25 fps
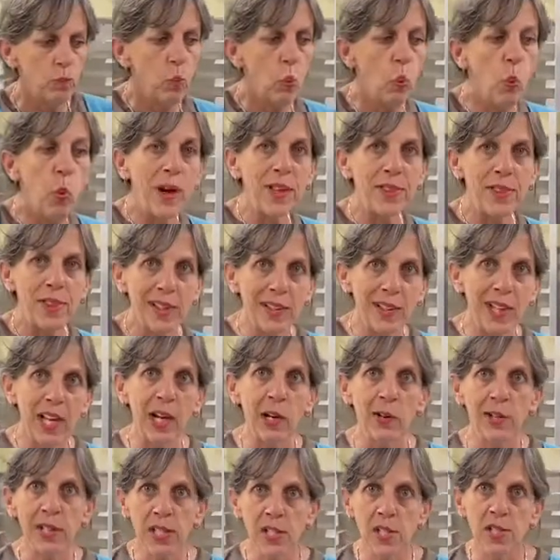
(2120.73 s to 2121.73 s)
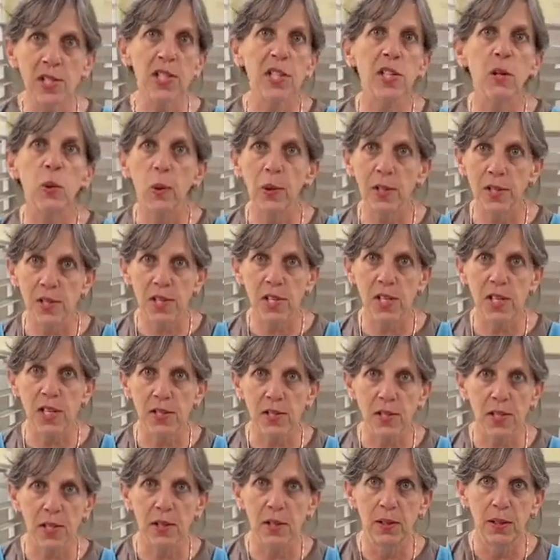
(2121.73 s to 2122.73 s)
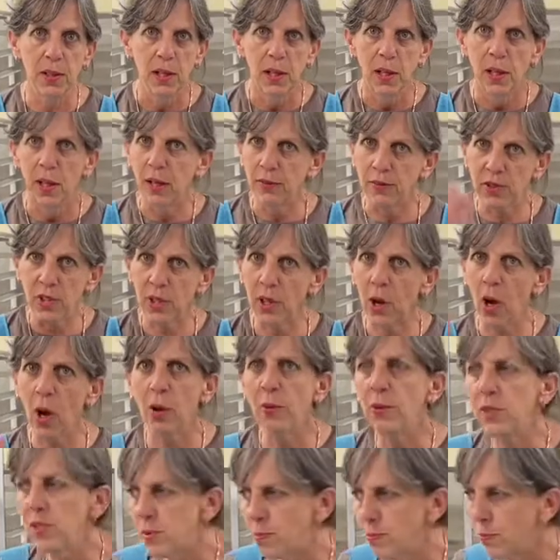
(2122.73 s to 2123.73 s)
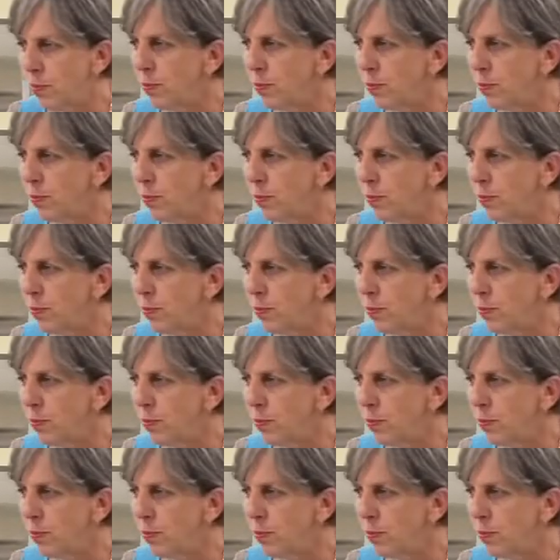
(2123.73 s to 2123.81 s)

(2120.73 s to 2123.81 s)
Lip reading: what the layering sequence is to always